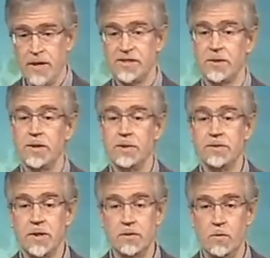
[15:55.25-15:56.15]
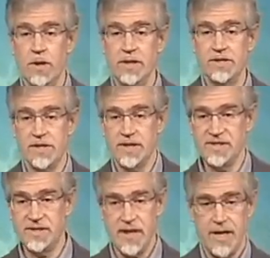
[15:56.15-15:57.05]
So you don't want to
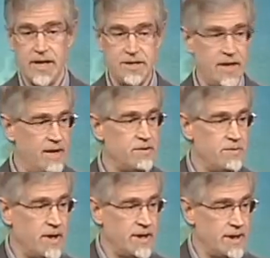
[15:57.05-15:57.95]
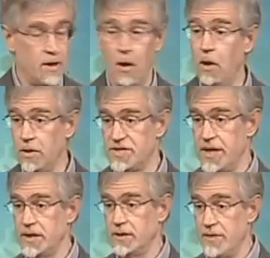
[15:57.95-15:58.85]
just say to everybody, oh,
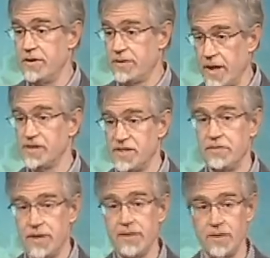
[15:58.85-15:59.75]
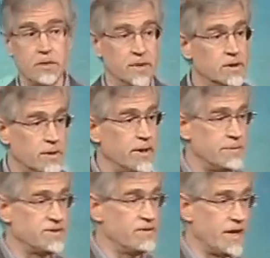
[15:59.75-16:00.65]
take 11,500
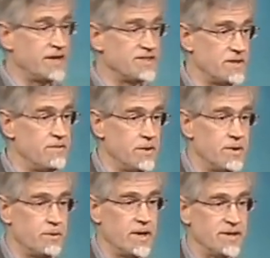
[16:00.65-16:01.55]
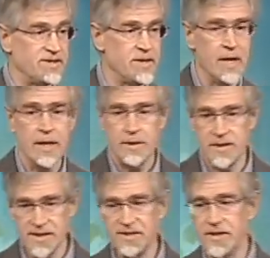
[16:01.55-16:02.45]
milligrams of niacin if you're depressed.
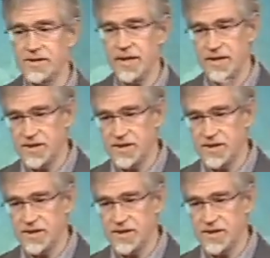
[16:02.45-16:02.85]
This is a